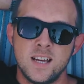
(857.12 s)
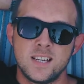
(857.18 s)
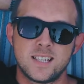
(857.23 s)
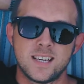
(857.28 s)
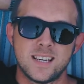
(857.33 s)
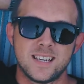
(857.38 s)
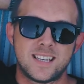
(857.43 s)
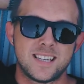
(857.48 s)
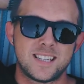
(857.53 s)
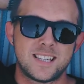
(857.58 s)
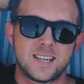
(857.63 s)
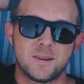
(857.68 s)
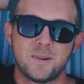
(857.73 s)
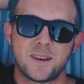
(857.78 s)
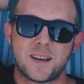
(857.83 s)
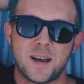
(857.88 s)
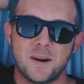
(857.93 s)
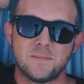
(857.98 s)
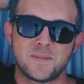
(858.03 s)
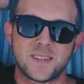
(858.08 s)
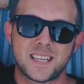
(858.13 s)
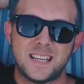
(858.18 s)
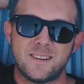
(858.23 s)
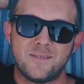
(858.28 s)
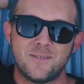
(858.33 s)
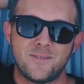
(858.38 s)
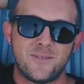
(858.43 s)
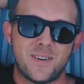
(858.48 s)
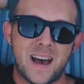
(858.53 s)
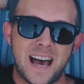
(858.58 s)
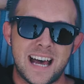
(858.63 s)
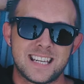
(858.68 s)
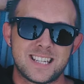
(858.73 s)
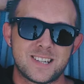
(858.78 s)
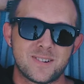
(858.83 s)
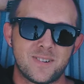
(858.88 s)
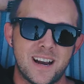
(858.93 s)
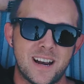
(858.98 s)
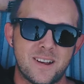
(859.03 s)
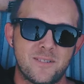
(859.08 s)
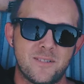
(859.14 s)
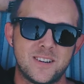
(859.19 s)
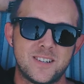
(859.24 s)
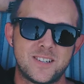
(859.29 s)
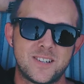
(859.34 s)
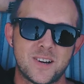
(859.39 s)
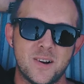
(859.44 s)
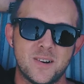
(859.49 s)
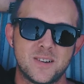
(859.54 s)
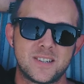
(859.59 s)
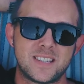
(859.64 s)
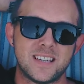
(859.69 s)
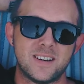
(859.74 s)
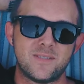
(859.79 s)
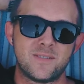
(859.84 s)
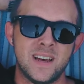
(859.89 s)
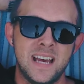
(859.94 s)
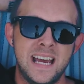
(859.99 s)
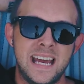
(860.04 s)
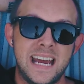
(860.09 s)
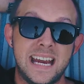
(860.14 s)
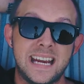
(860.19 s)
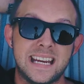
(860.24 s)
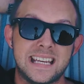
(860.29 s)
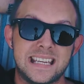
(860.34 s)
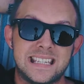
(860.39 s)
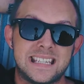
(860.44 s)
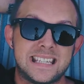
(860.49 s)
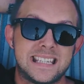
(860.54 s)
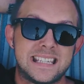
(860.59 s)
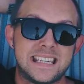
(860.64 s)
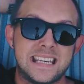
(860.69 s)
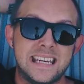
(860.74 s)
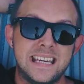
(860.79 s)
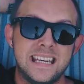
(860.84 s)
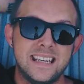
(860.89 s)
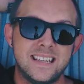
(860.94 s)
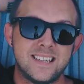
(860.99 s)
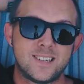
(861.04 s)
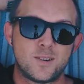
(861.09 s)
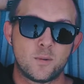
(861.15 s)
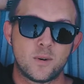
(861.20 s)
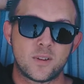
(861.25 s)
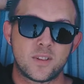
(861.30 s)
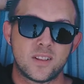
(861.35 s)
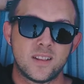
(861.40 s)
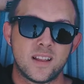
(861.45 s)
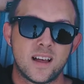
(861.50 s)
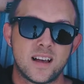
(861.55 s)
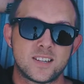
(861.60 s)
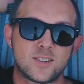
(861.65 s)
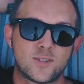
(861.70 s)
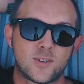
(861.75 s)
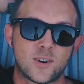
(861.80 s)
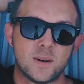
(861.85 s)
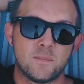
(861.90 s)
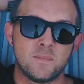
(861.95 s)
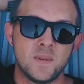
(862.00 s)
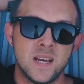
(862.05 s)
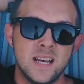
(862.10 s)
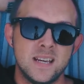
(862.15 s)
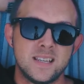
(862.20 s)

She becomes infatuated with Joseph and is seized with lust for him.